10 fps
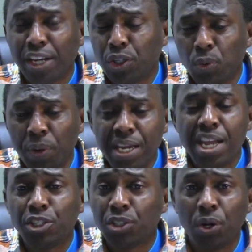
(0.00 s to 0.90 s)
we
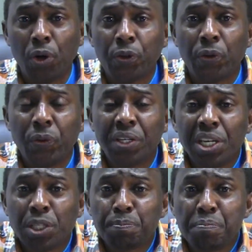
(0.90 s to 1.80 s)
need to go through
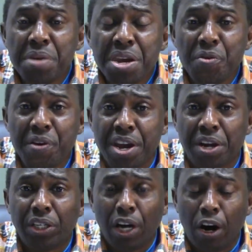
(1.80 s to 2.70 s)
this
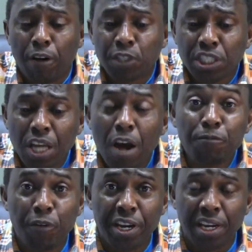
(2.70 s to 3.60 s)
period of
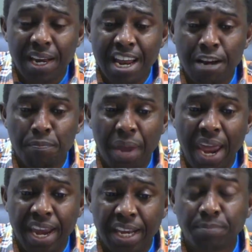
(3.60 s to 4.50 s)
suffering and
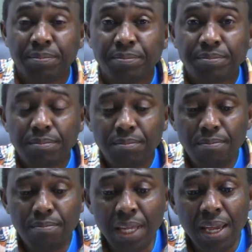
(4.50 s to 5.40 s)
pain?
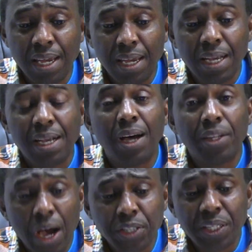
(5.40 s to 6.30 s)
God
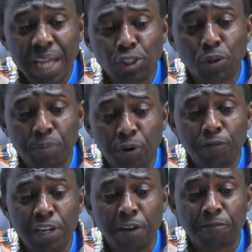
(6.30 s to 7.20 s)
does that to
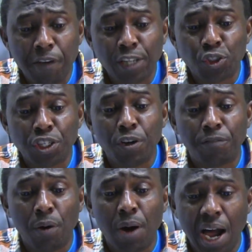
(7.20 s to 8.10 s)
prove the affection of
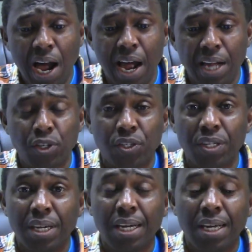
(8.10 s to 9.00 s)
our hearts,
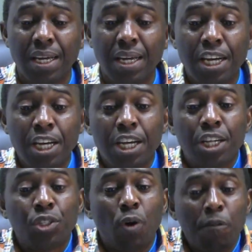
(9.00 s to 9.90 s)

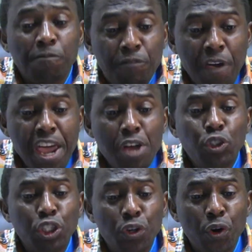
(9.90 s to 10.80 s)
to unveil
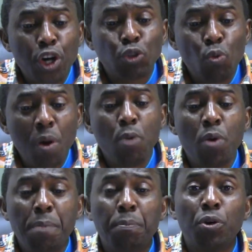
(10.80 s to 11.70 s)
to us where
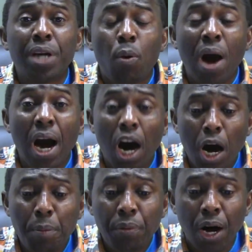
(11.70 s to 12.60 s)
we put our
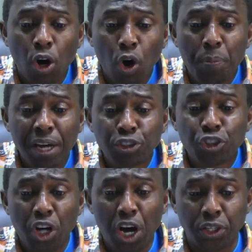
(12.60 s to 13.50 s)
hope, hope and
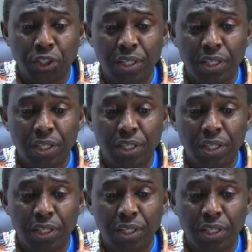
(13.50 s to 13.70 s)
trust,